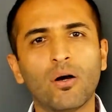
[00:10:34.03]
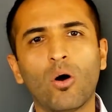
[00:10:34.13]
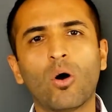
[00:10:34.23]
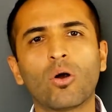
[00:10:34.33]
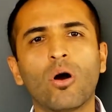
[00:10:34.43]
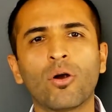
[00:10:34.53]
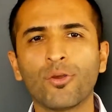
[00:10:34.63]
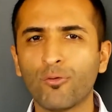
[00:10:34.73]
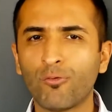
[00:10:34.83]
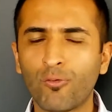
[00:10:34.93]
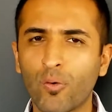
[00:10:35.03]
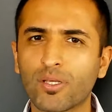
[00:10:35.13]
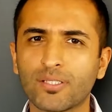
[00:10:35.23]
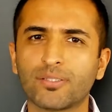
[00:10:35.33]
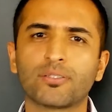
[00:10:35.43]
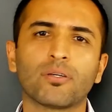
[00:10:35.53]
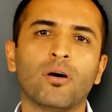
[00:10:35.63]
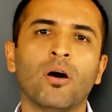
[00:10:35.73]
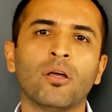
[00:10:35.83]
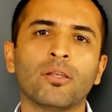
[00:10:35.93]
Or are you focused
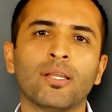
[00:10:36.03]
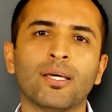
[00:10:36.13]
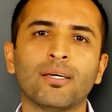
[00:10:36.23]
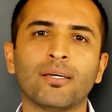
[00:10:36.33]
on